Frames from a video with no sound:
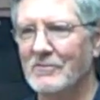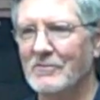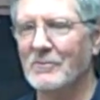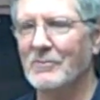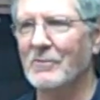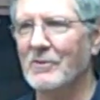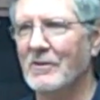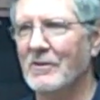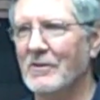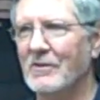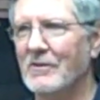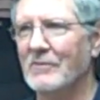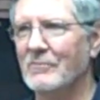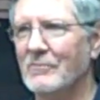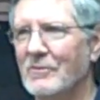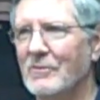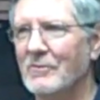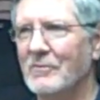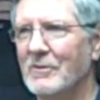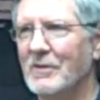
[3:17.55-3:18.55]
going on
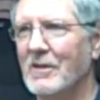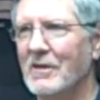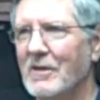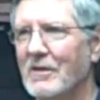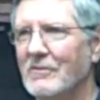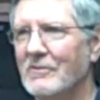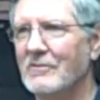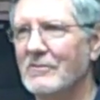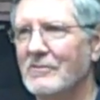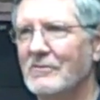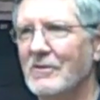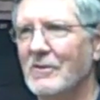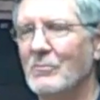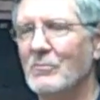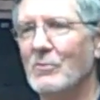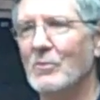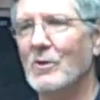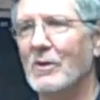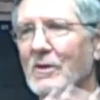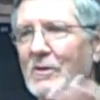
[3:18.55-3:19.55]
where we can't do deep
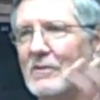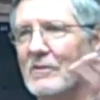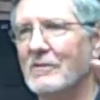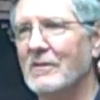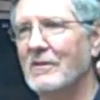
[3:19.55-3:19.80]
water